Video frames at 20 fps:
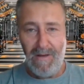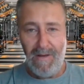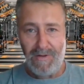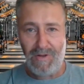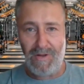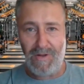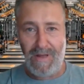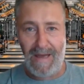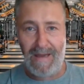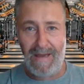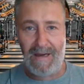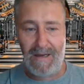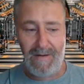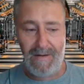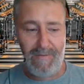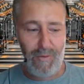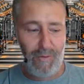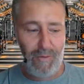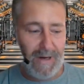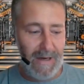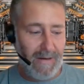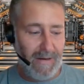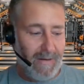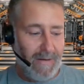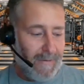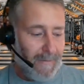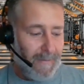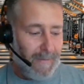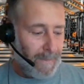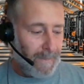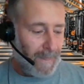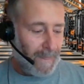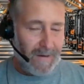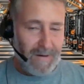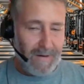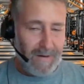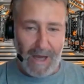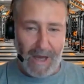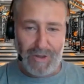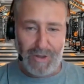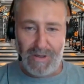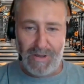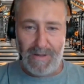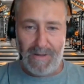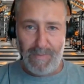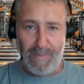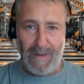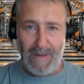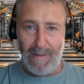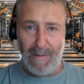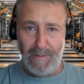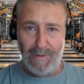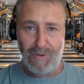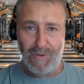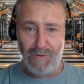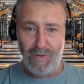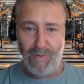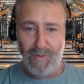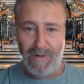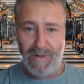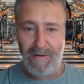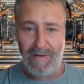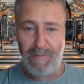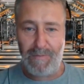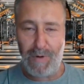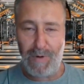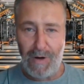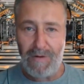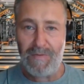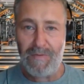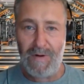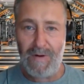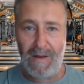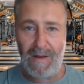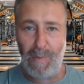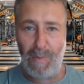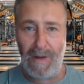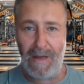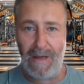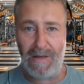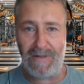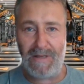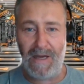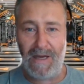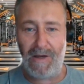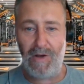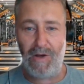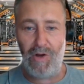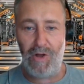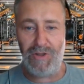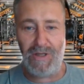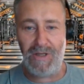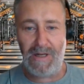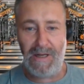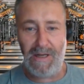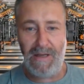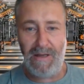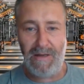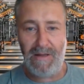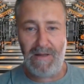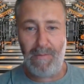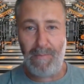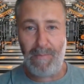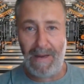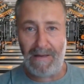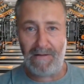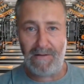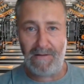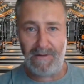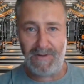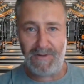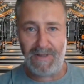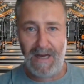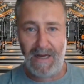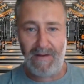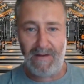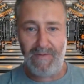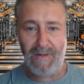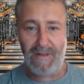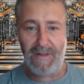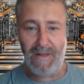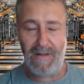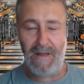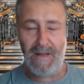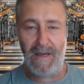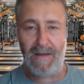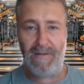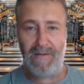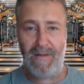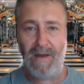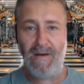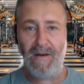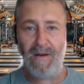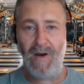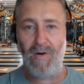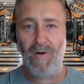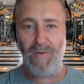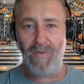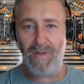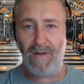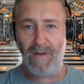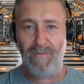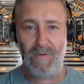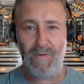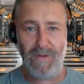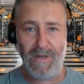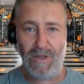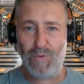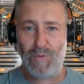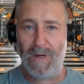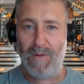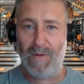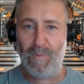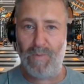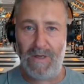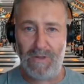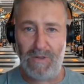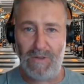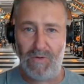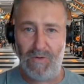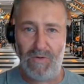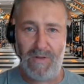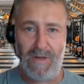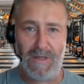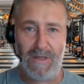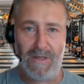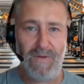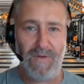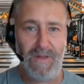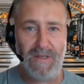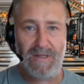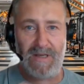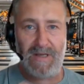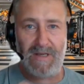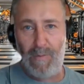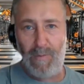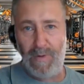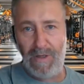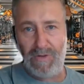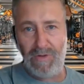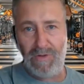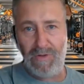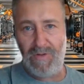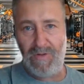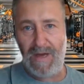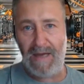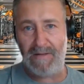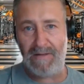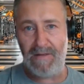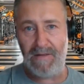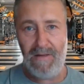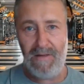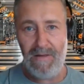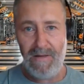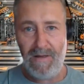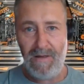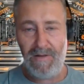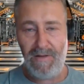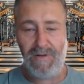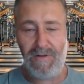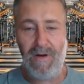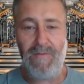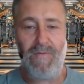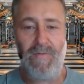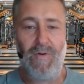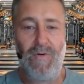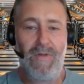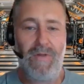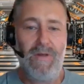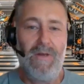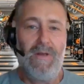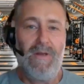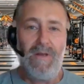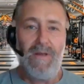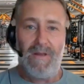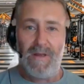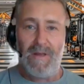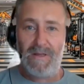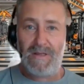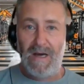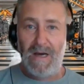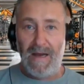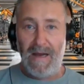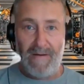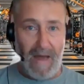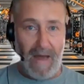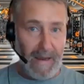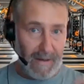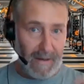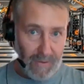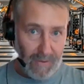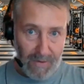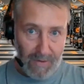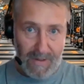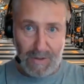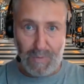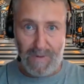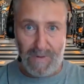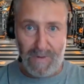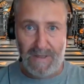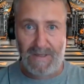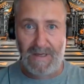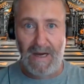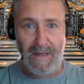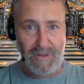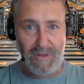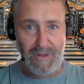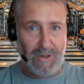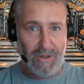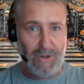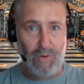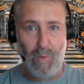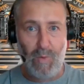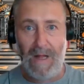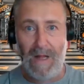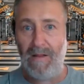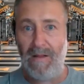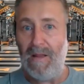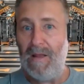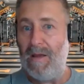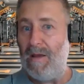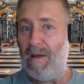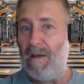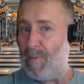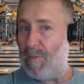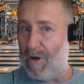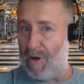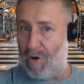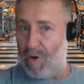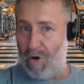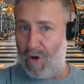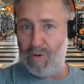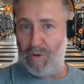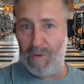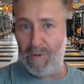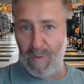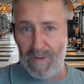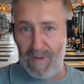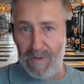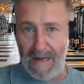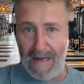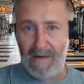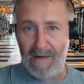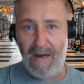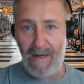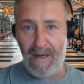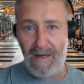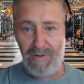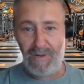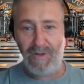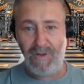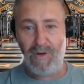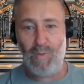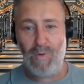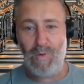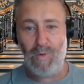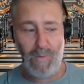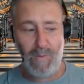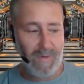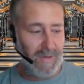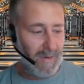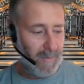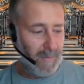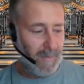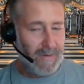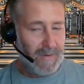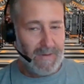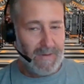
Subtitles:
So they kind of already naturally able to kind of profile a player psychologically and the mental side of it. And they know that for this one, we need to do this, for this guy, we need to do that, and so forth. This guy, I can do this with this guy, is going to do well, but I can't do it with that guy, so I'm going to work with him.